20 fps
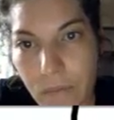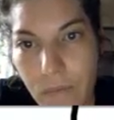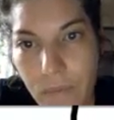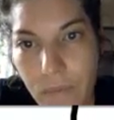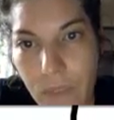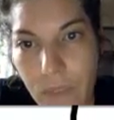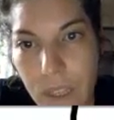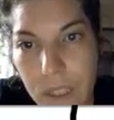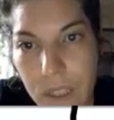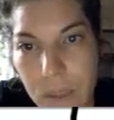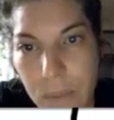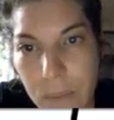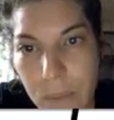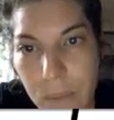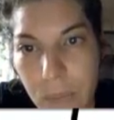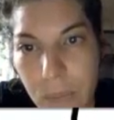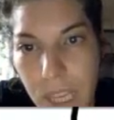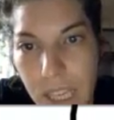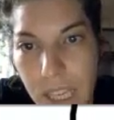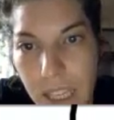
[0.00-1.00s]
This
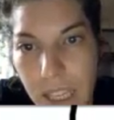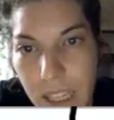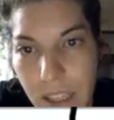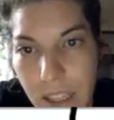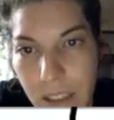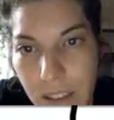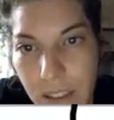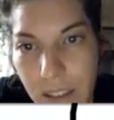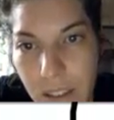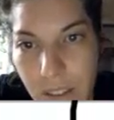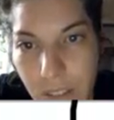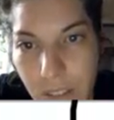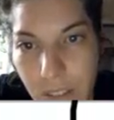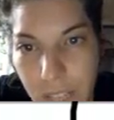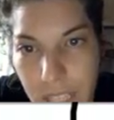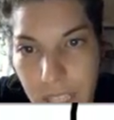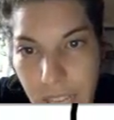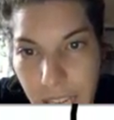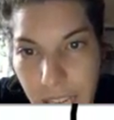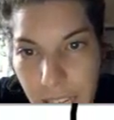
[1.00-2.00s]
beak, if I
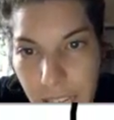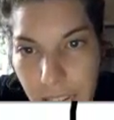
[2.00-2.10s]
take it